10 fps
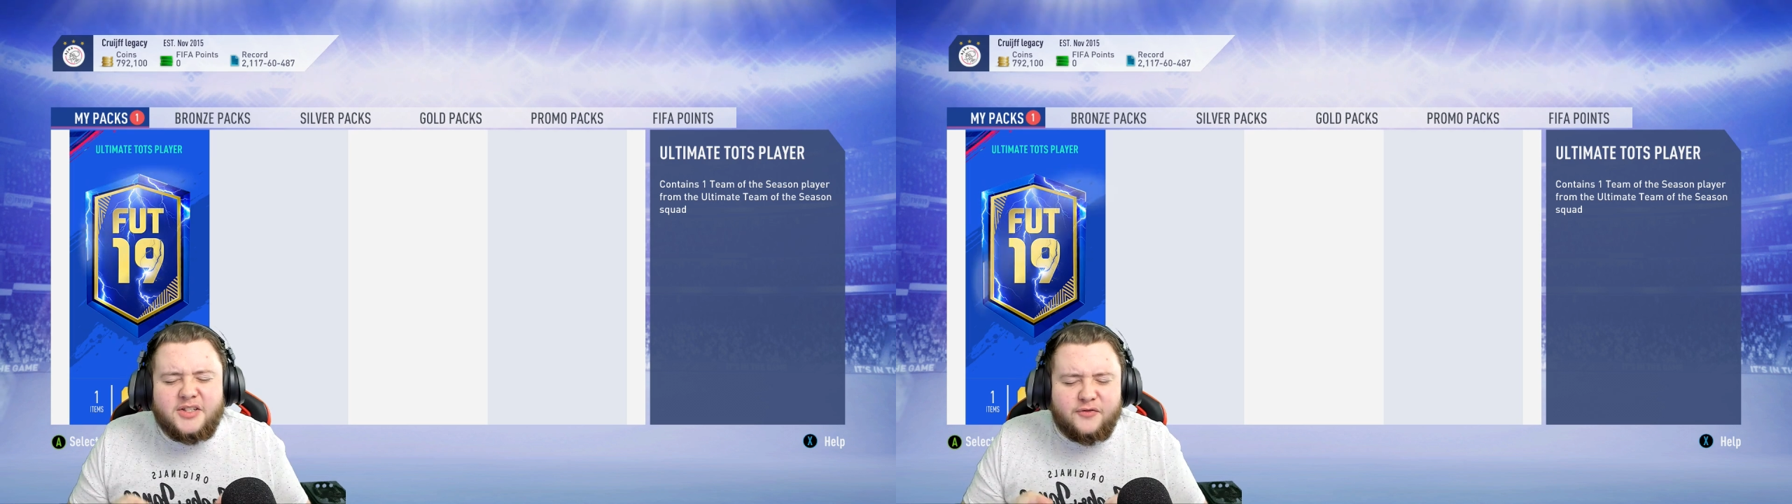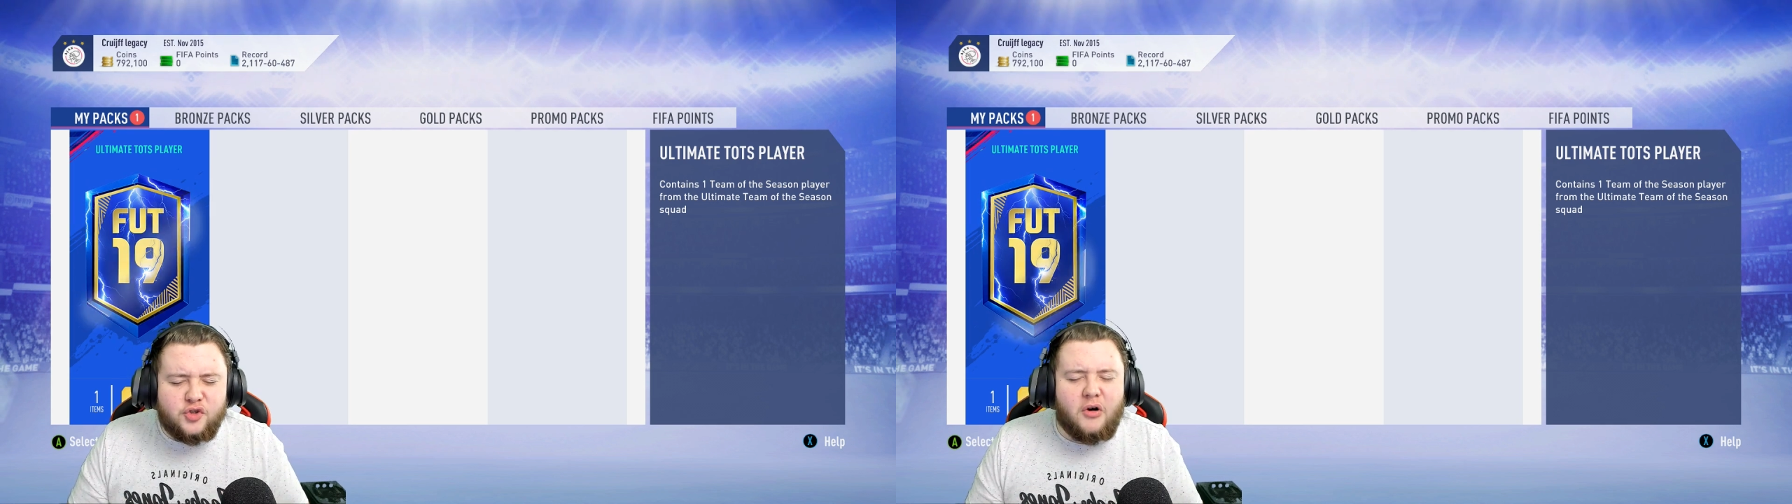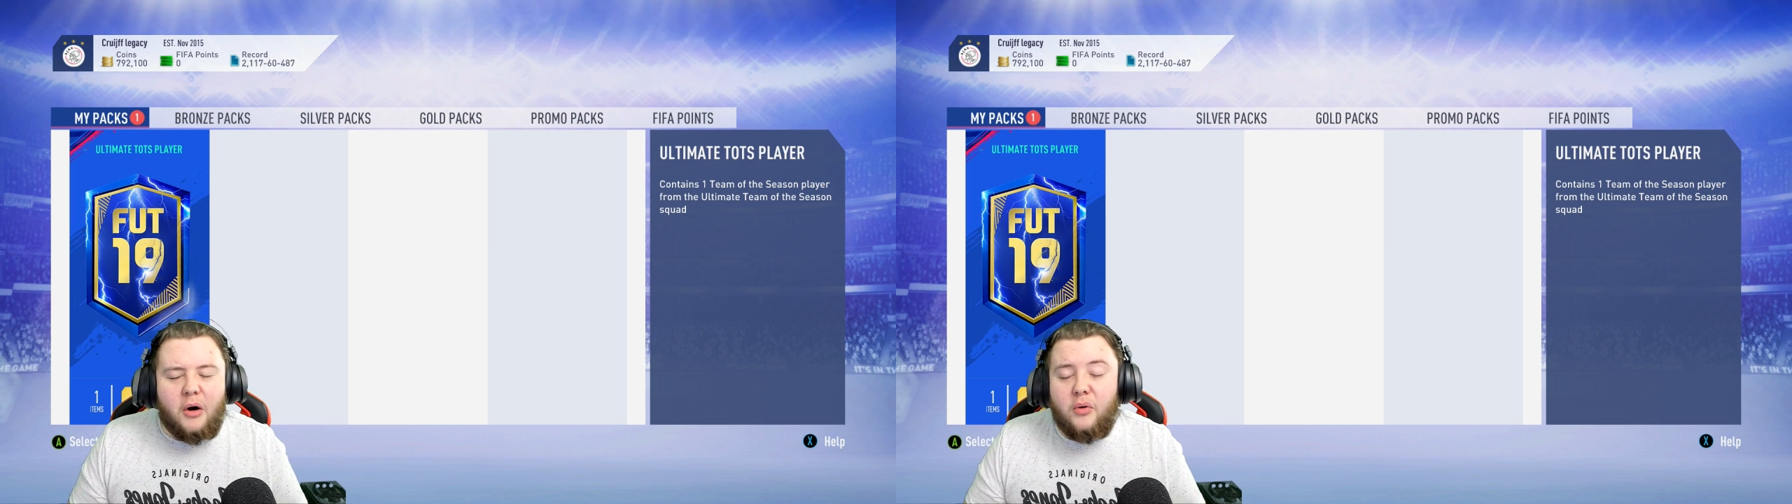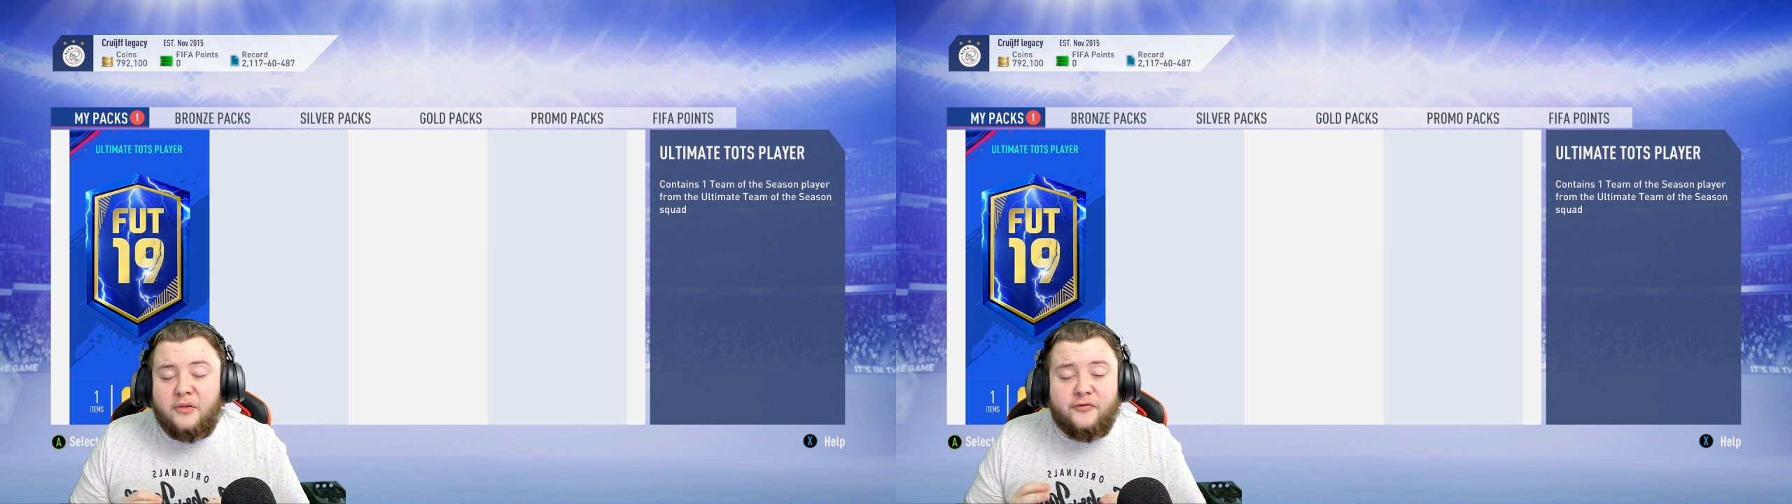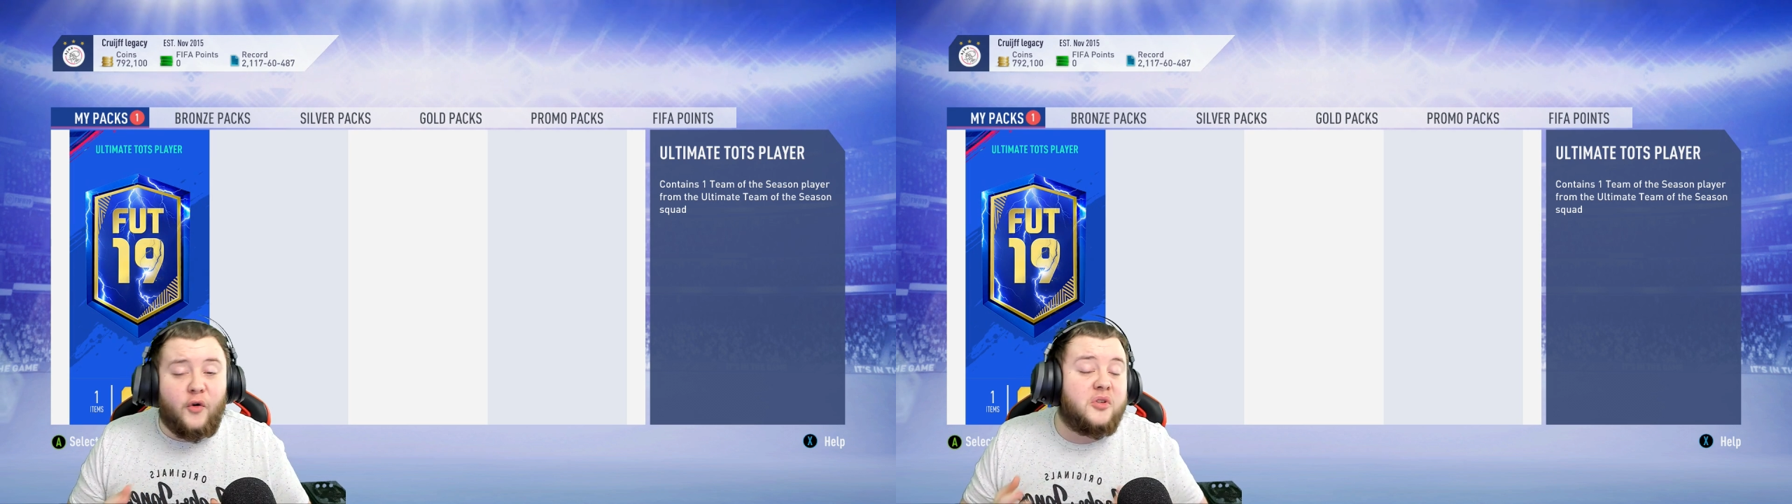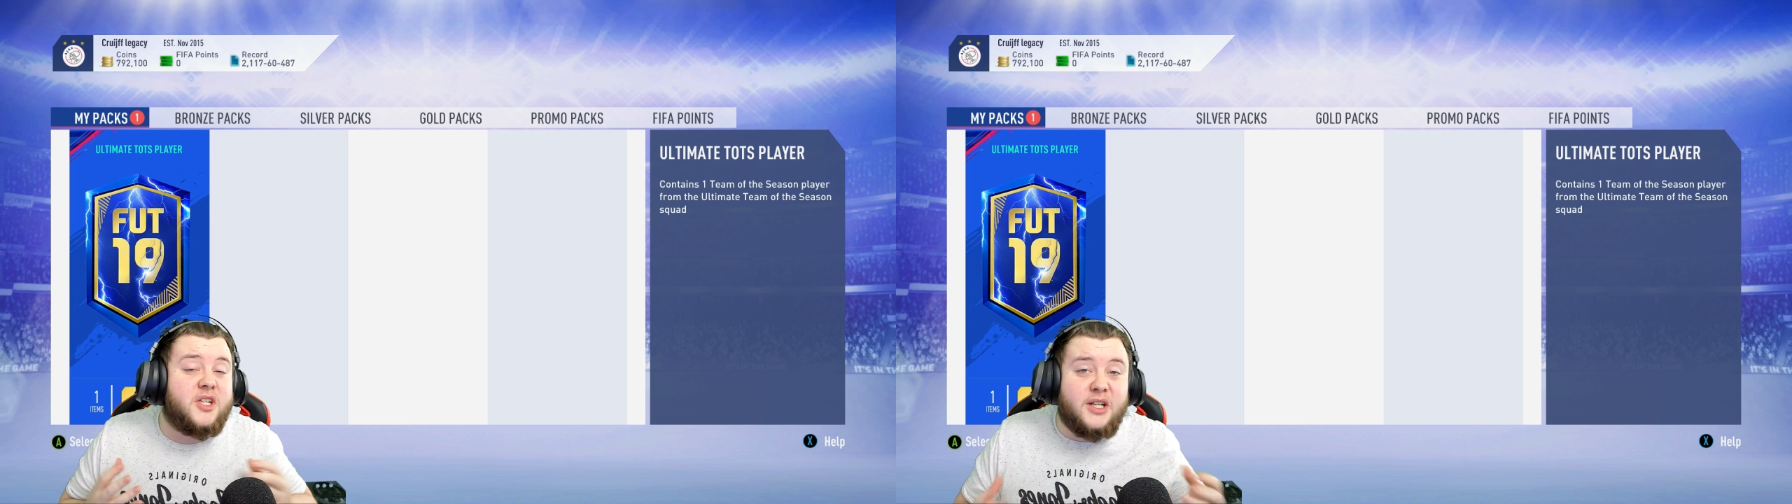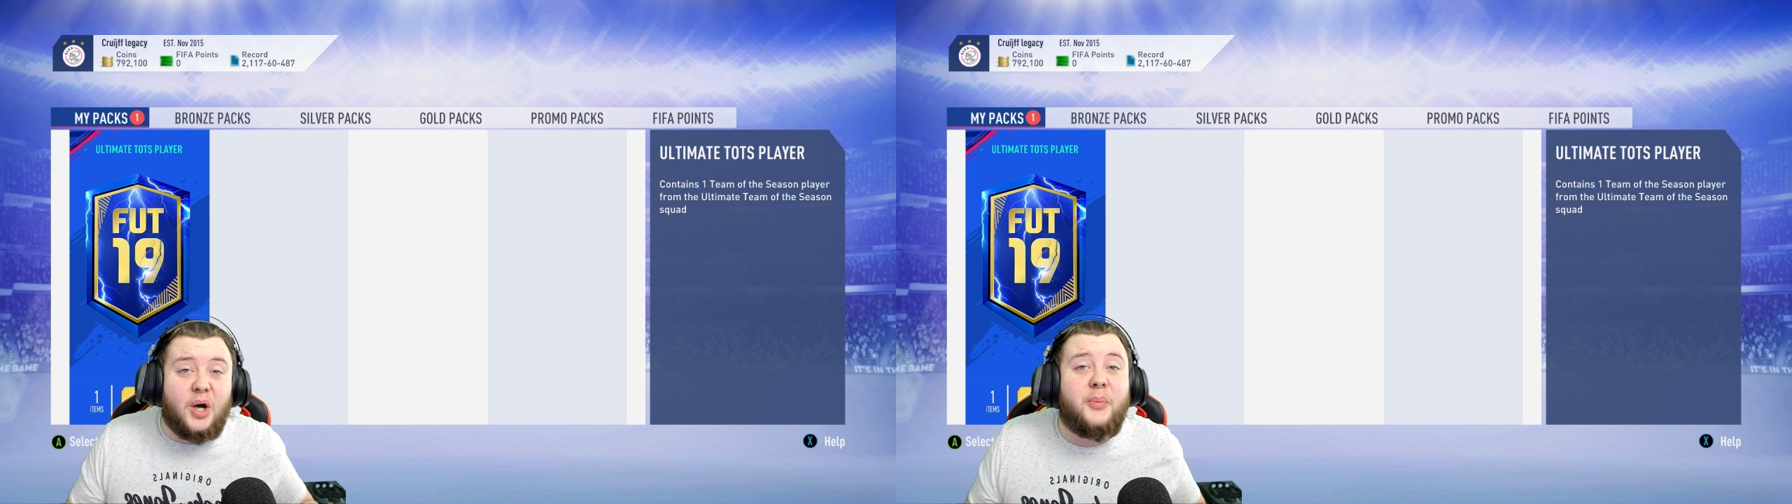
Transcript: troll, unfortunately not